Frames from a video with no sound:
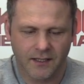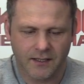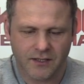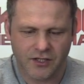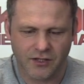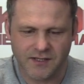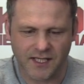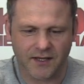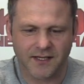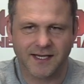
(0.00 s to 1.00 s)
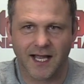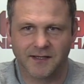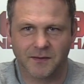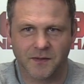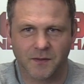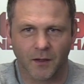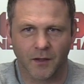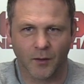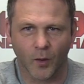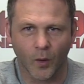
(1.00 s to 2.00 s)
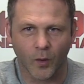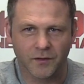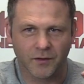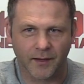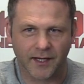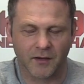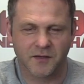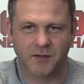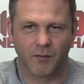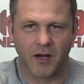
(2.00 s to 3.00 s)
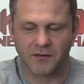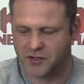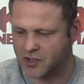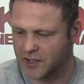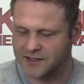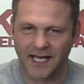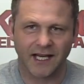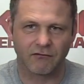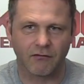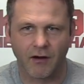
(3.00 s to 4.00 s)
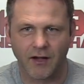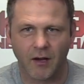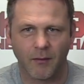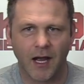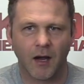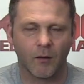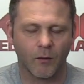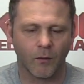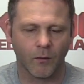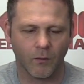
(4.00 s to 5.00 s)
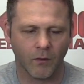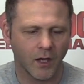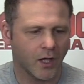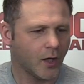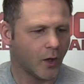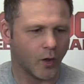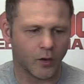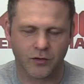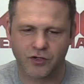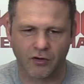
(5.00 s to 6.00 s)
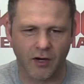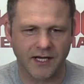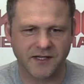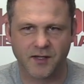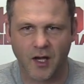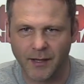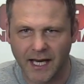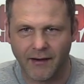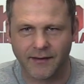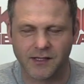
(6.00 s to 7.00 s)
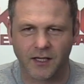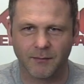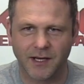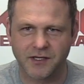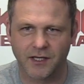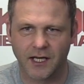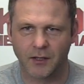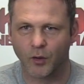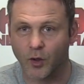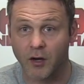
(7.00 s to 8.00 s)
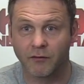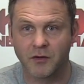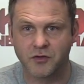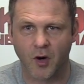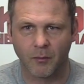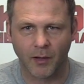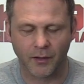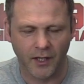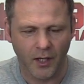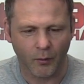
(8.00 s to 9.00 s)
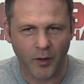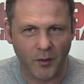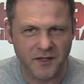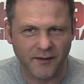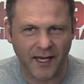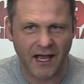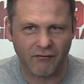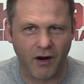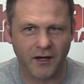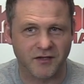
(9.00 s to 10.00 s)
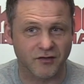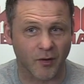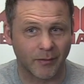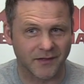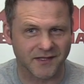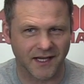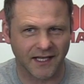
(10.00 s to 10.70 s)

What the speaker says: shooting at this tactical squad, or do I go somewhere else and try and take a rhino out, or try and snipe a character like I mentioned earlier, or go for a drop pod? We always forget rhinos and drop pods at the end